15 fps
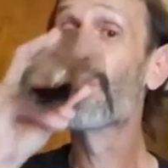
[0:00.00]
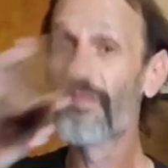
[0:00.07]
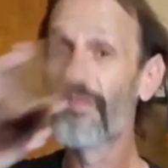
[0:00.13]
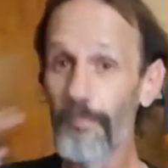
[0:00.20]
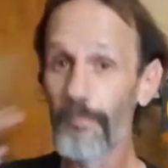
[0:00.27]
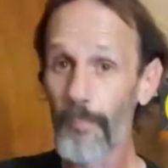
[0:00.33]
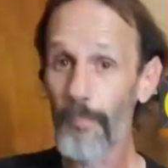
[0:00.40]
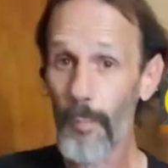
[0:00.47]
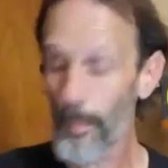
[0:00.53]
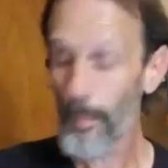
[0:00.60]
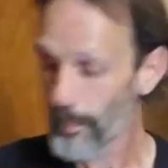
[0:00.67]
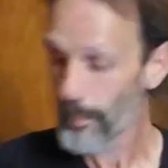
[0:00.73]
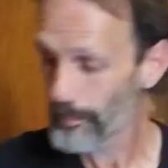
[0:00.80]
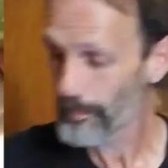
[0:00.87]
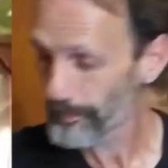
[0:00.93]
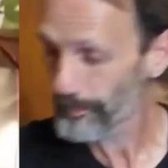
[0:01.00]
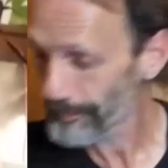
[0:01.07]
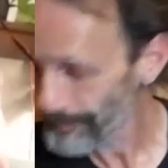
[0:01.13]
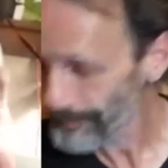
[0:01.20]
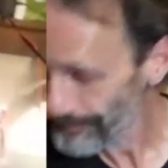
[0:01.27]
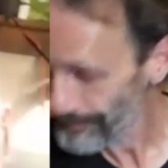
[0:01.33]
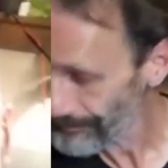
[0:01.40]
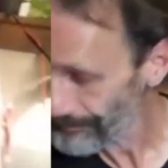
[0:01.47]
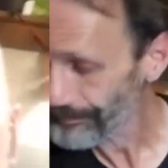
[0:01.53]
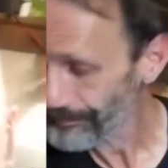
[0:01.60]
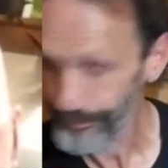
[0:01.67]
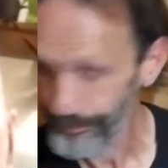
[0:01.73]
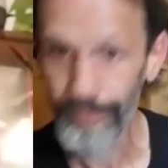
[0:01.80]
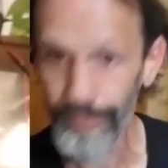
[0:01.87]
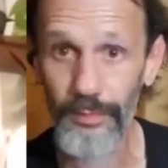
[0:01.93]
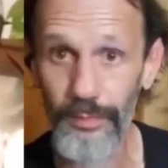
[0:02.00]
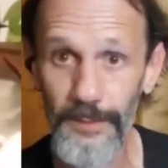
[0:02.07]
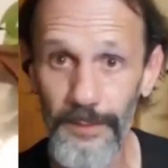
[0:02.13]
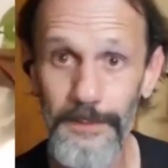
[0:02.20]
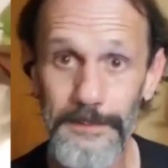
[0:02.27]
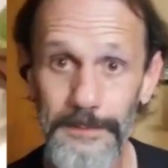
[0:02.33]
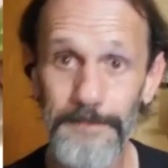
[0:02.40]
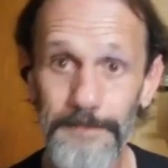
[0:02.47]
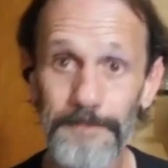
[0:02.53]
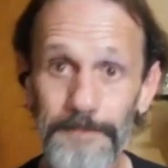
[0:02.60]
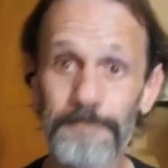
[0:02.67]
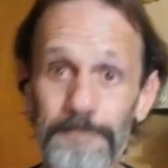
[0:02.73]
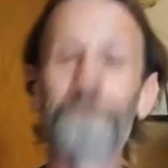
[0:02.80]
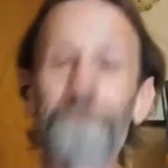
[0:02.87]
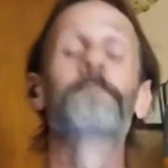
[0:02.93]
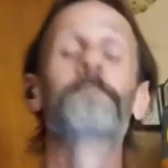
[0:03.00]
doesn't even really know me, but yet we know each other.